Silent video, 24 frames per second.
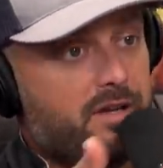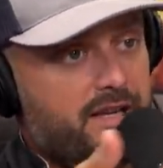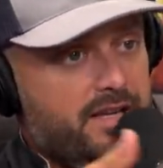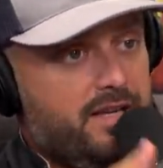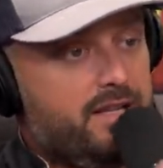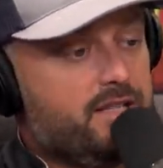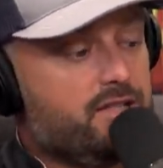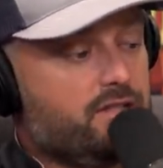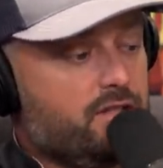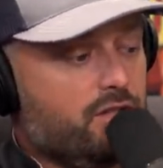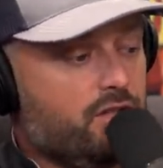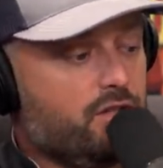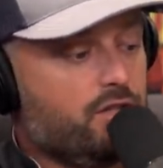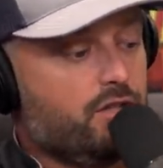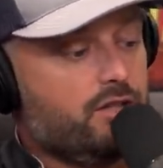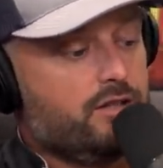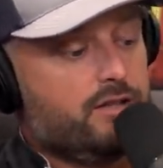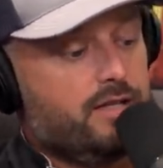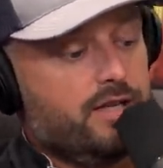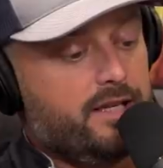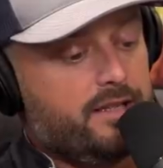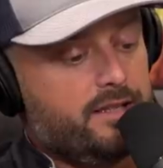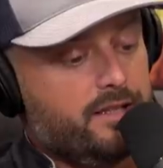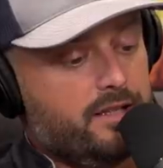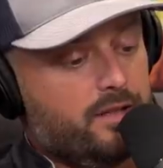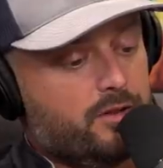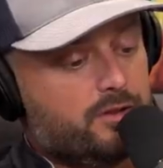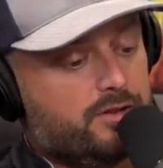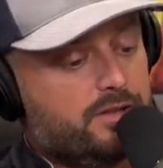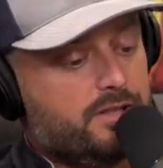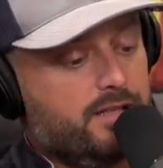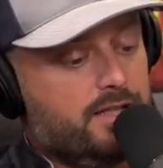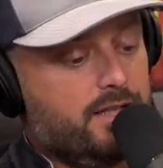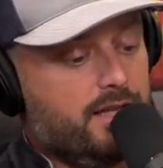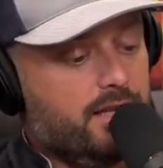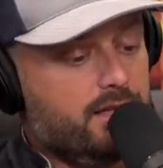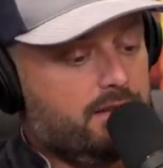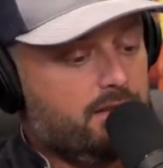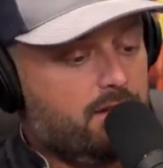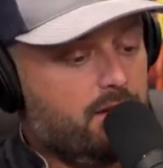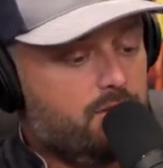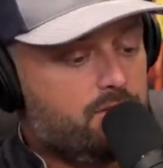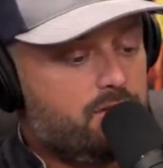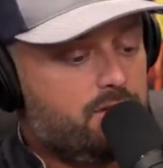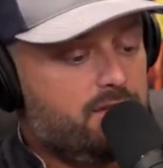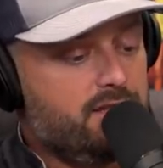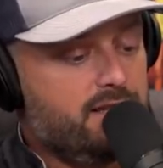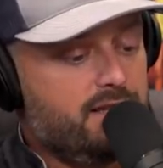But it is a good thing to go see that.
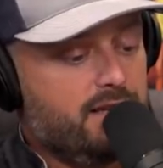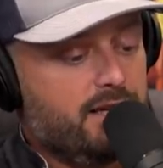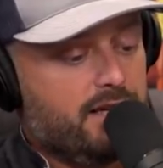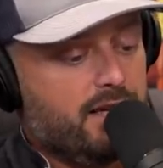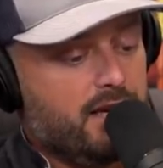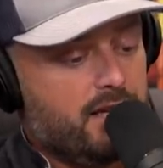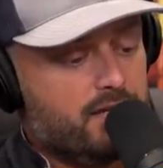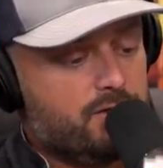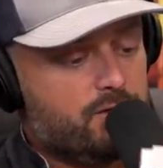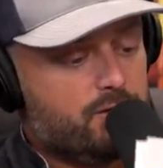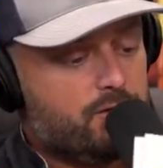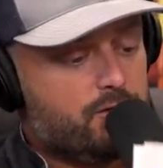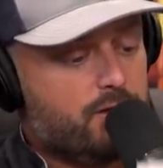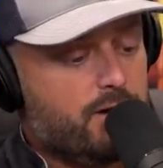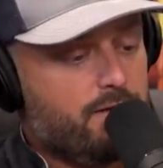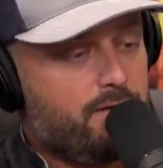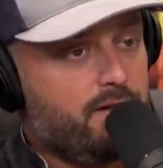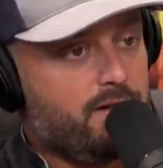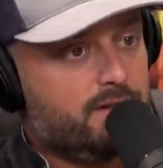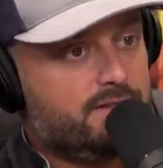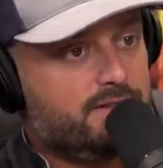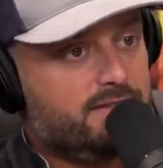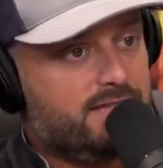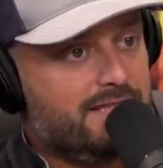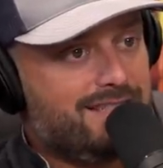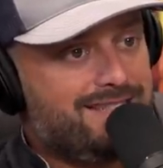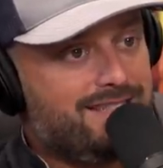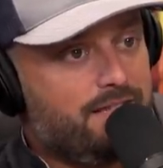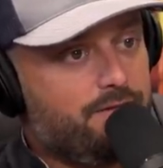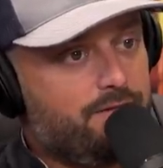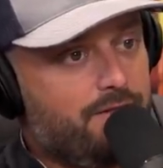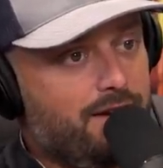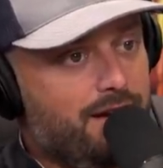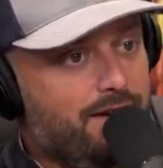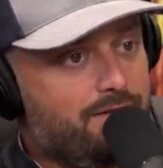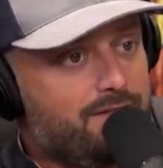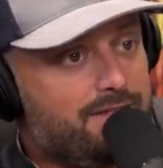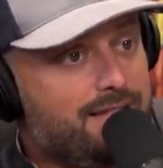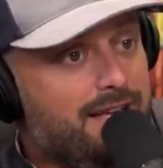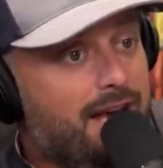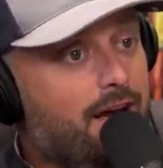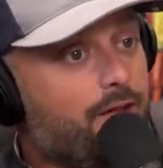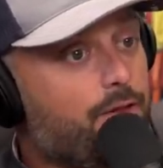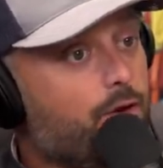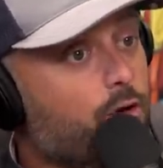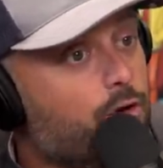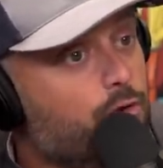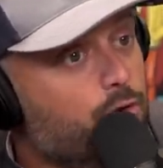Go see that, guys. You're driving down 65
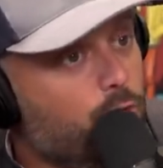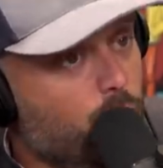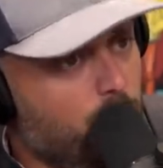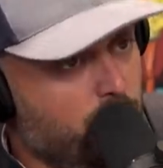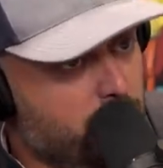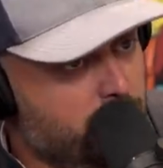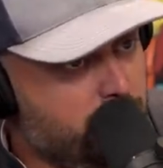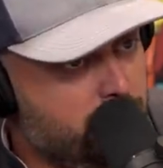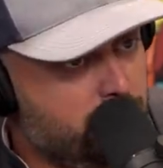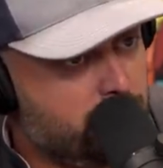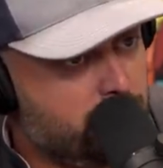South or North.